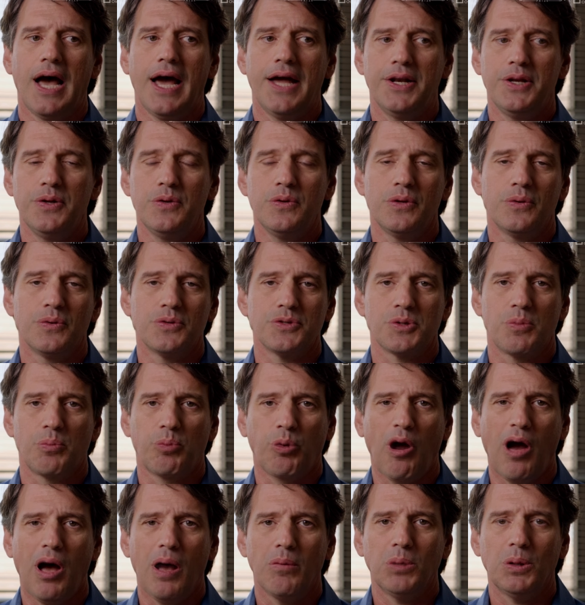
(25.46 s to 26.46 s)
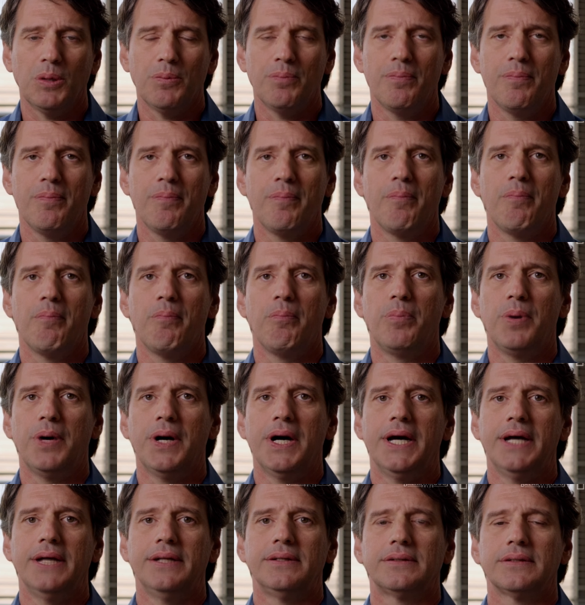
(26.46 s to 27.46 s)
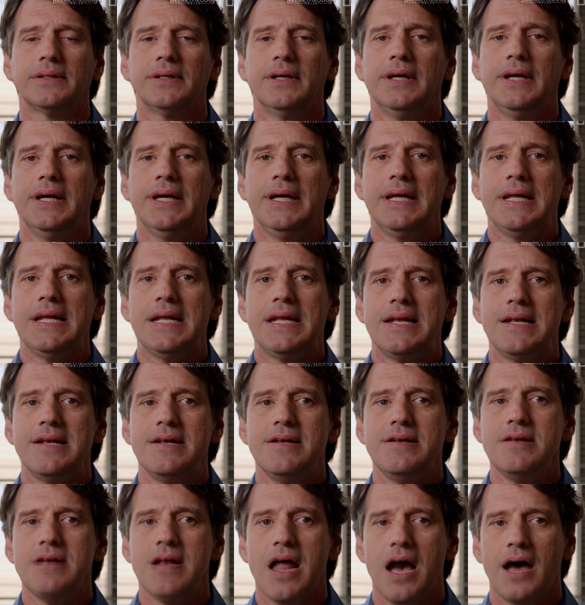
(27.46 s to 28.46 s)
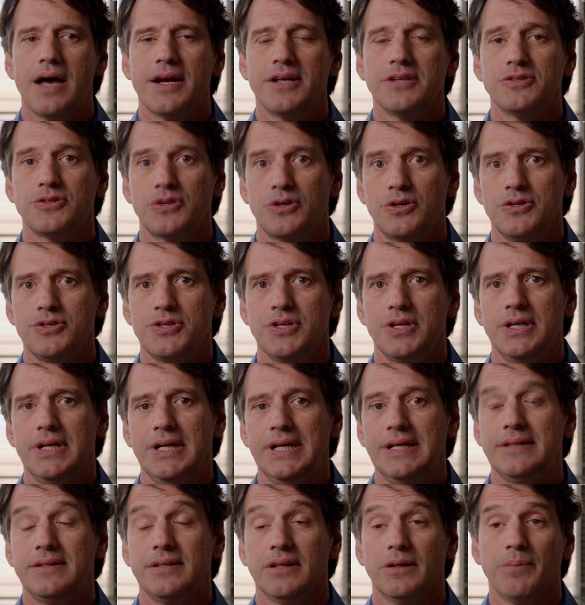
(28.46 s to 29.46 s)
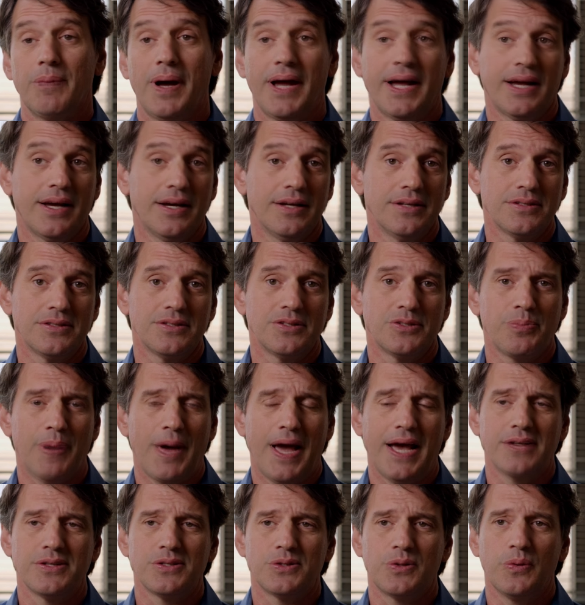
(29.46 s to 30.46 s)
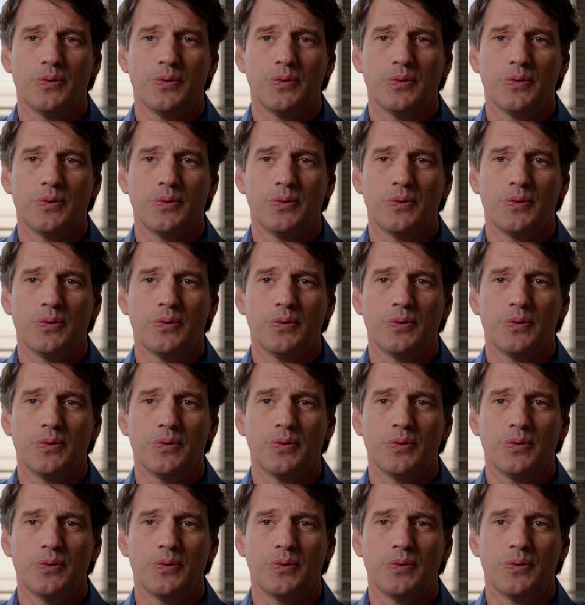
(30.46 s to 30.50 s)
I knew there was a problem, but not as urgent until my cousins passed